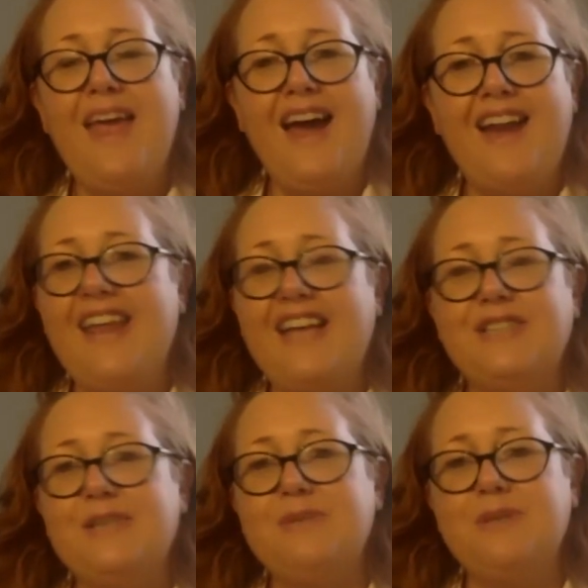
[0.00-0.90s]
And that
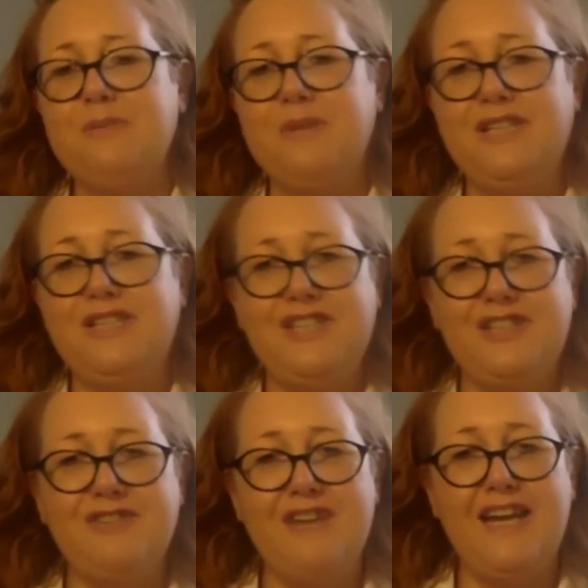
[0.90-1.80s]
sums up Muddy
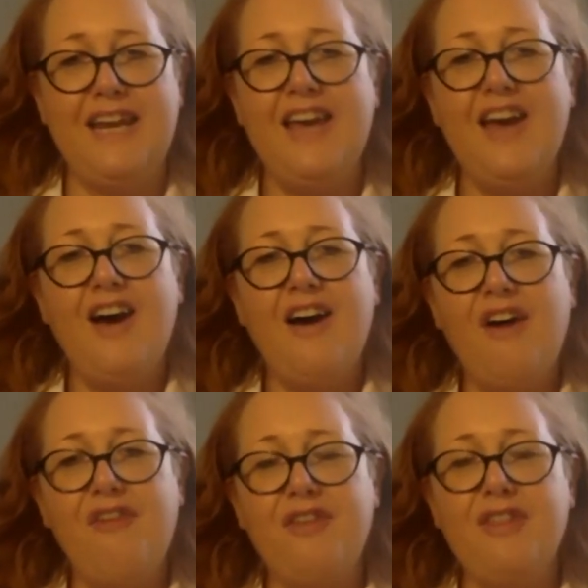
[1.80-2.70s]
Church, really,
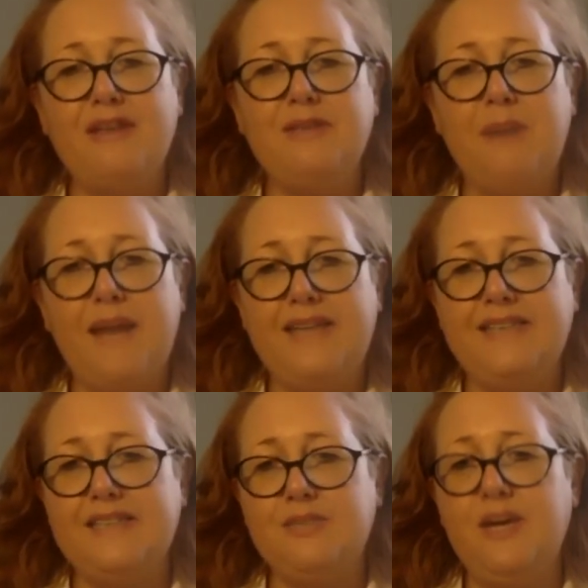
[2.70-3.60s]
offering those
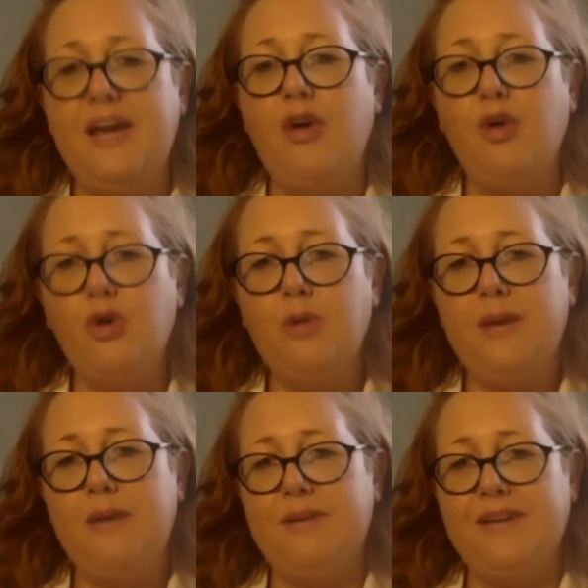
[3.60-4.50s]
places where all
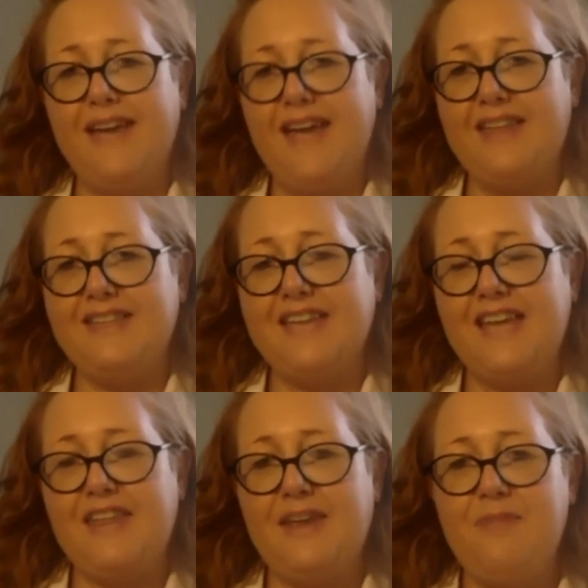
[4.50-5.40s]
people can gather
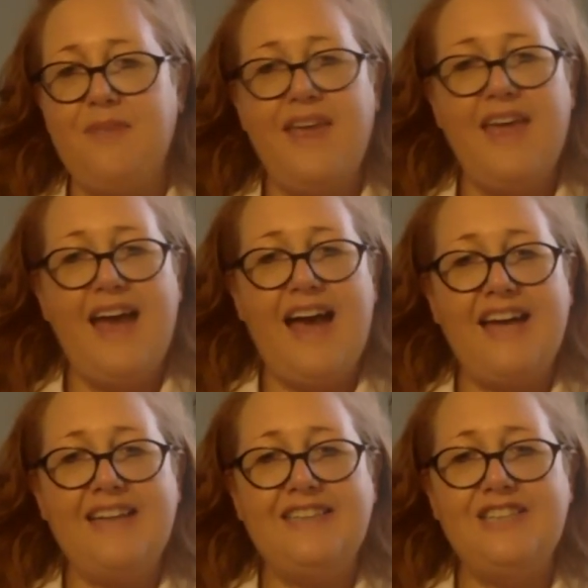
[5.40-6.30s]
together,
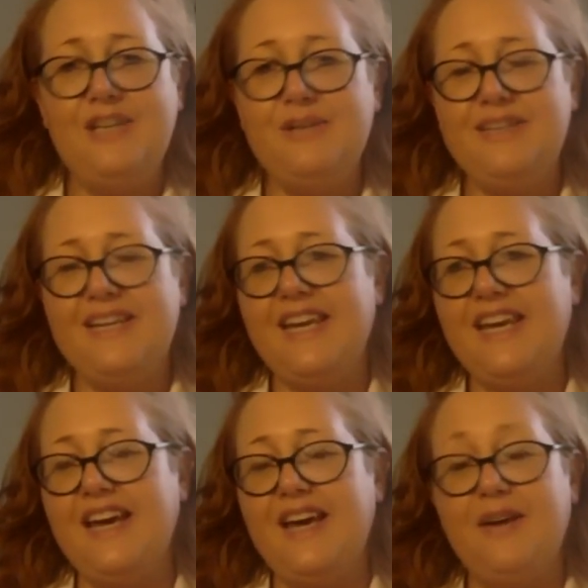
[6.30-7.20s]
and using
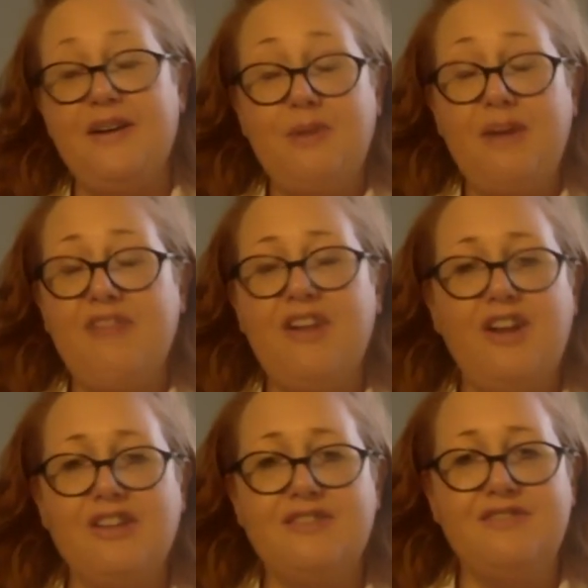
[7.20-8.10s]
we have
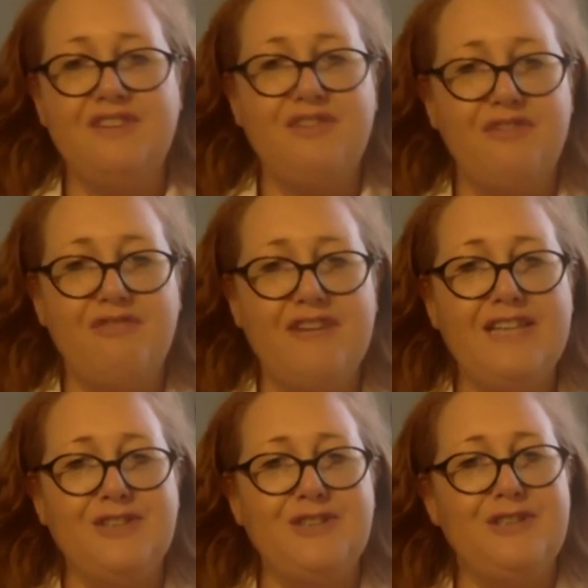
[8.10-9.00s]
lots of different
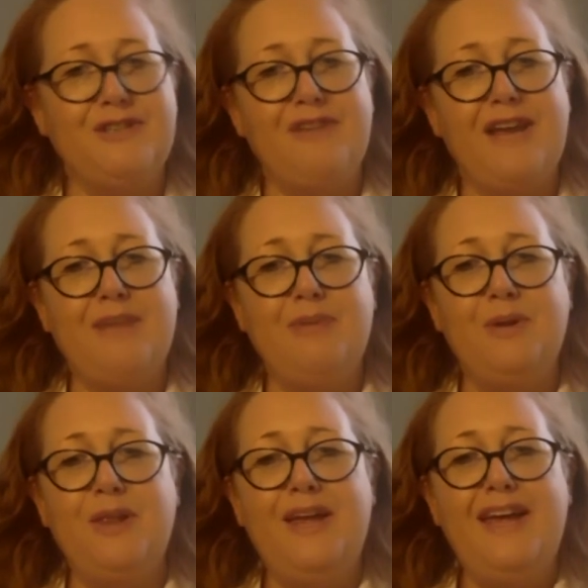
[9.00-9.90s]
resources
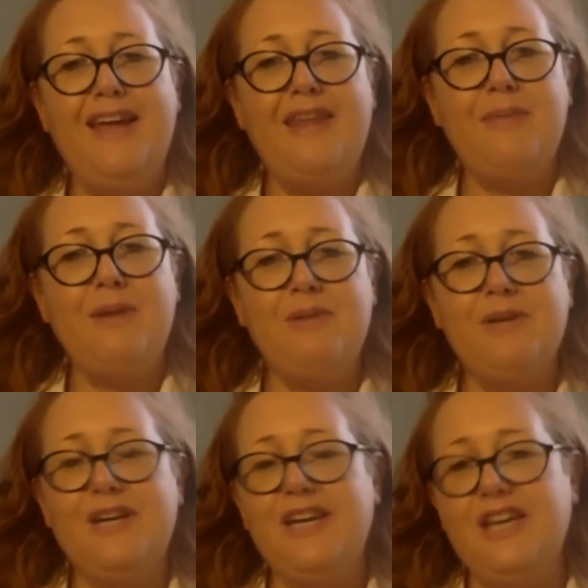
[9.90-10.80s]
available that people
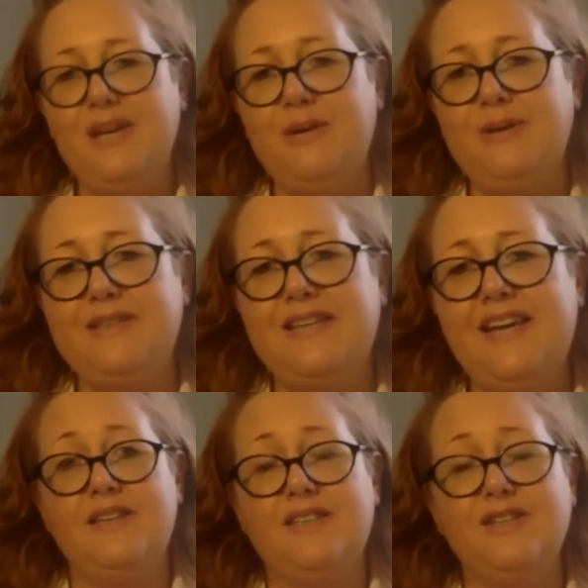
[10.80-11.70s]
can use.
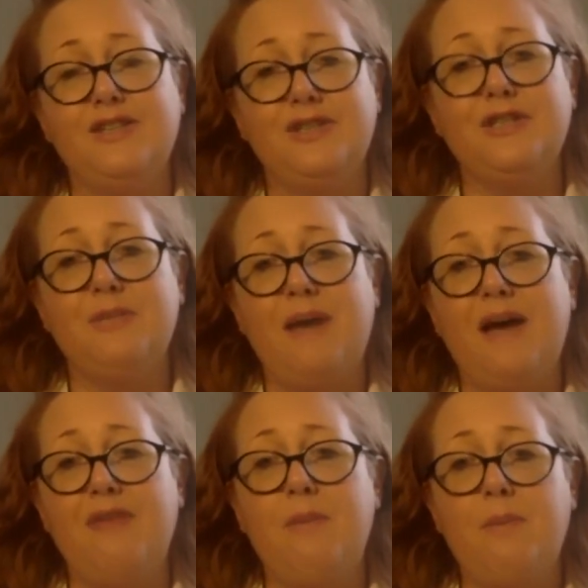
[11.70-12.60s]
It's not just about
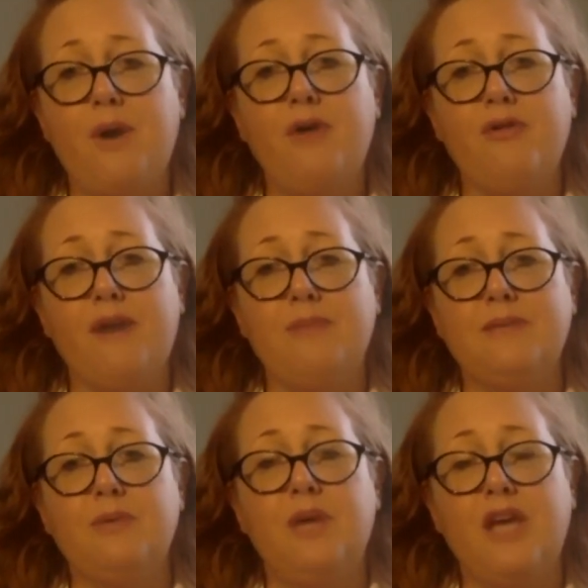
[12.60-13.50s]
having programs
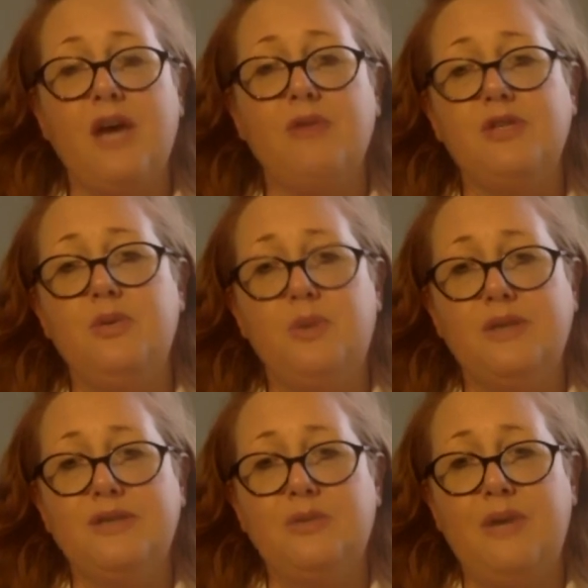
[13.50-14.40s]
that we go to
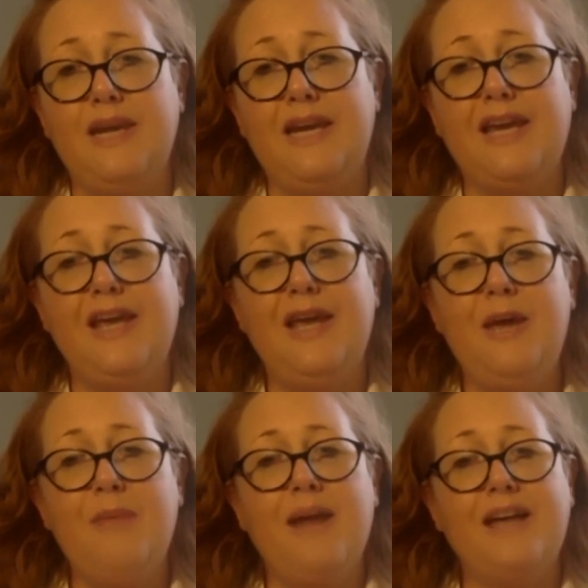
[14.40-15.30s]
once a week,
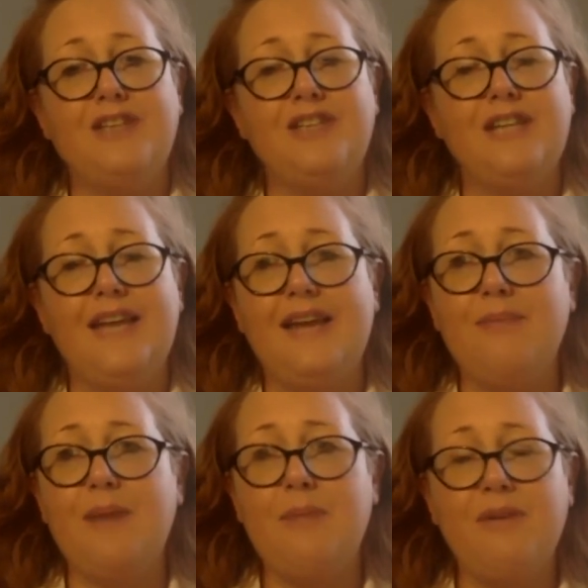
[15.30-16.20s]
but actually
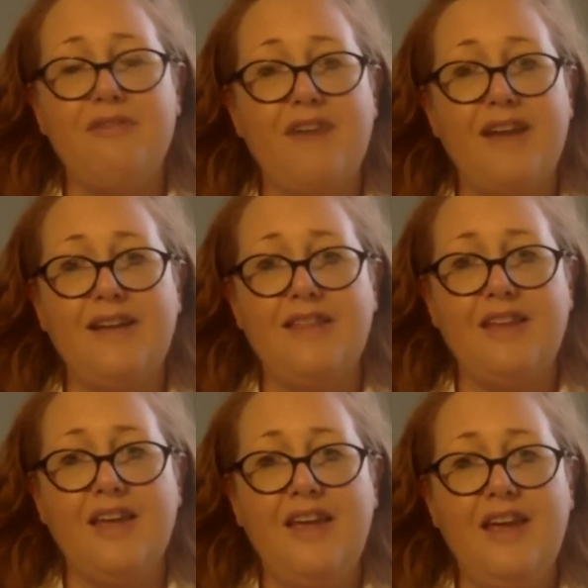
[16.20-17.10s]
people are finding
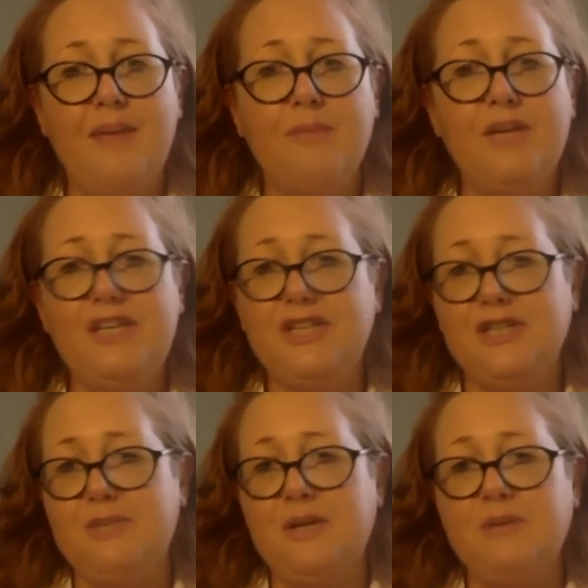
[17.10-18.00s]
that Muddy
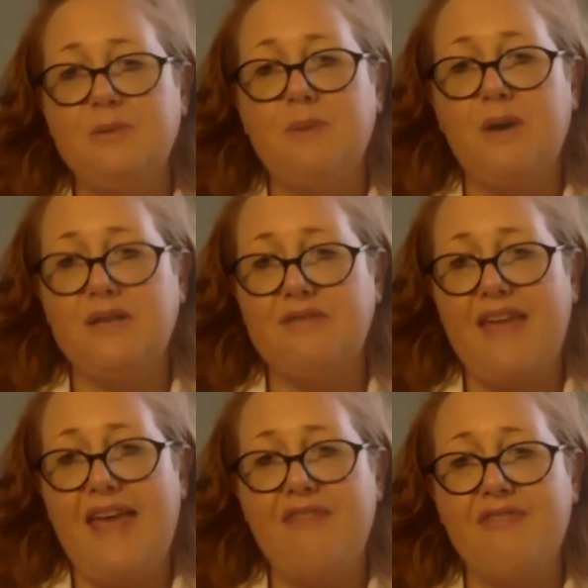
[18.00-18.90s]
Church becomes part of
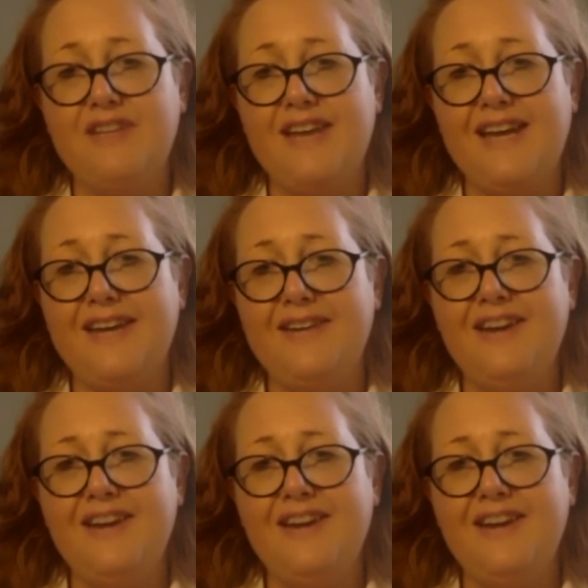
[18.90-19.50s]
their everyday.